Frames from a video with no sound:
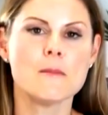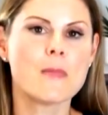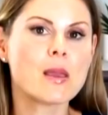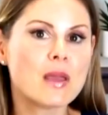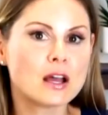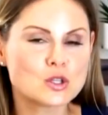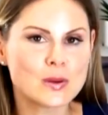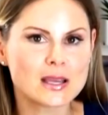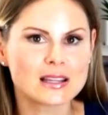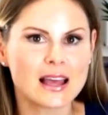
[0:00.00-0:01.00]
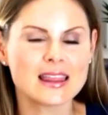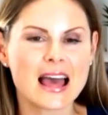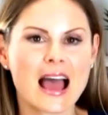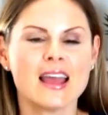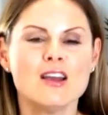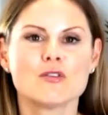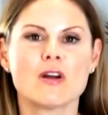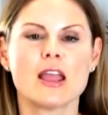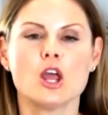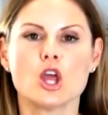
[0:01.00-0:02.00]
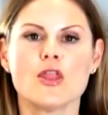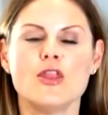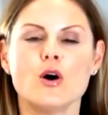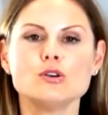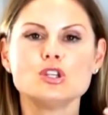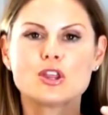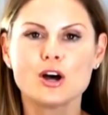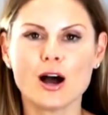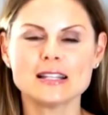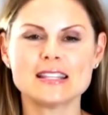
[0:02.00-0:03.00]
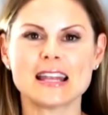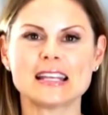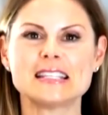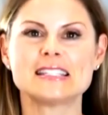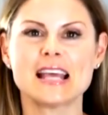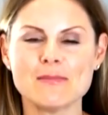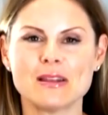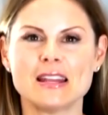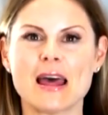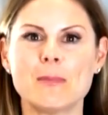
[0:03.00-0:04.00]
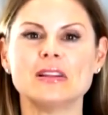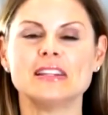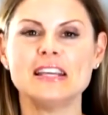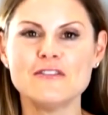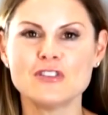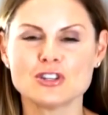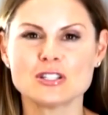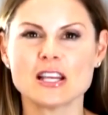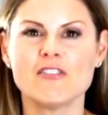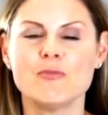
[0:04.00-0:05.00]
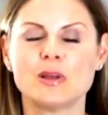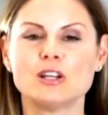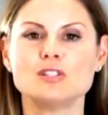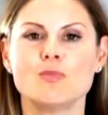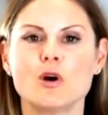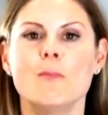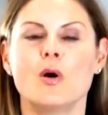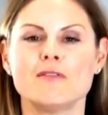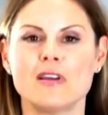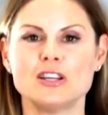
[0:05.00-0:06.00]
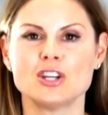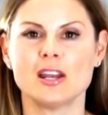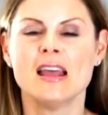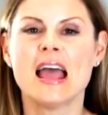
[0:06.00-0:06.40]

Maybe I'll tweak tweak it like that, right? Those thoughts, that excitement and that belief in yourself builds more motivation.